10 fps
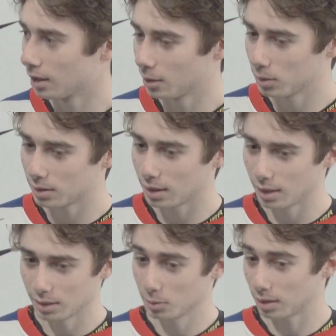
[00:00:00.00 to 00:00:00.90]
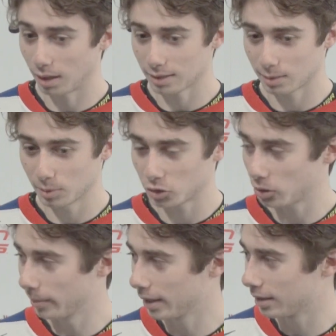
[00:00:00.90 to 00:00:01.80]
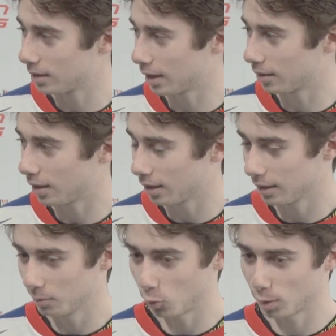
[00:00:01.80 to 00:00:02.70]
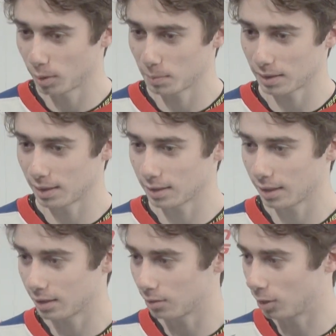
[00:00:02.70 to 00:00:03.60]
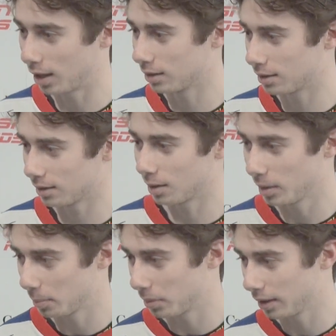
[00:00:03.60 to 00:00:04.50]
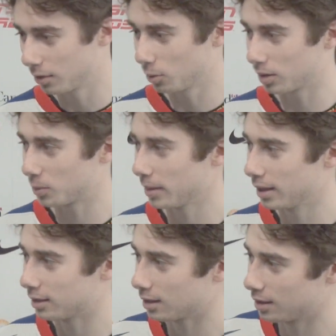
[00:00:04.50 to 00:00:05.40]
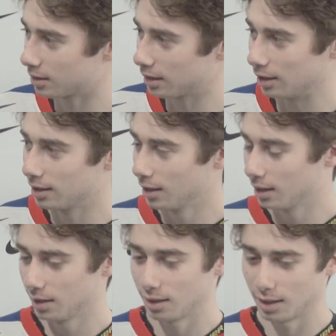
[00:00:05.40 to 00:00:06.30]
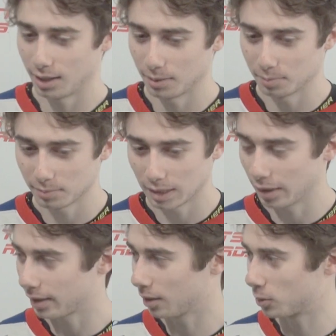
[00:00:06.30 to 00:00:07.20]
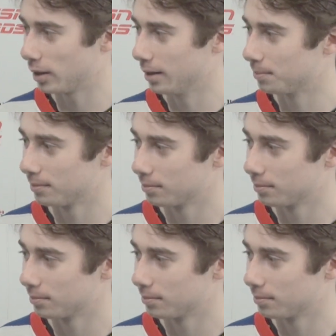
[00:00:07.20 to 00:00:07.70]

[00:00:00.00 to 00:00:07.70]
It was awesome. It was tremendous. I thought in warm-ups I was like, wow, this is going to be a pretty cool experience here. So, I thought it was great.